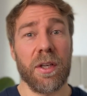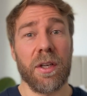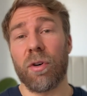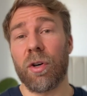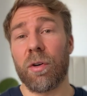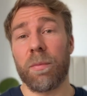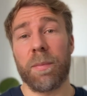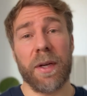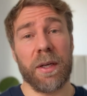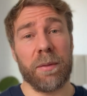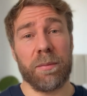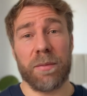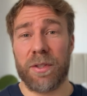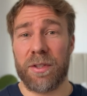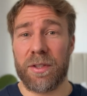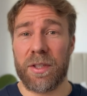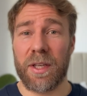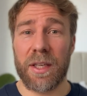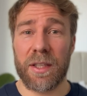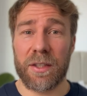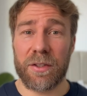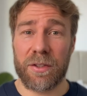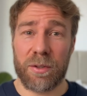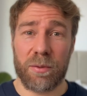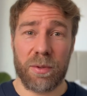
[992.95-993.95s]
roll back
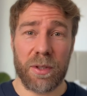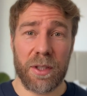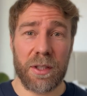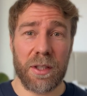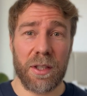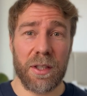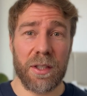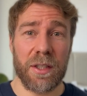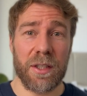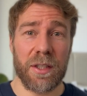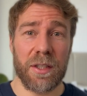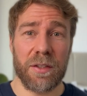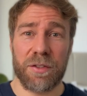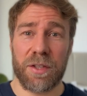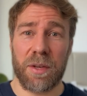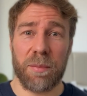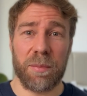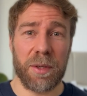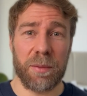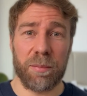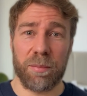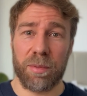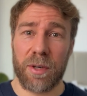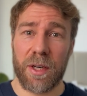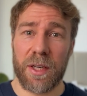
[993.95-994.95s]
mistakes quickly if
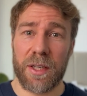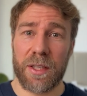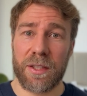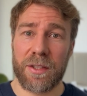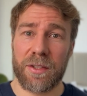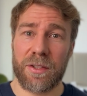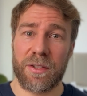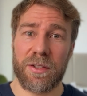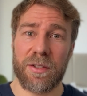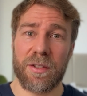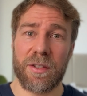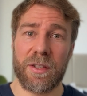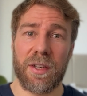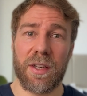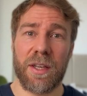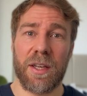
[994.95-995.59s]
something breaks,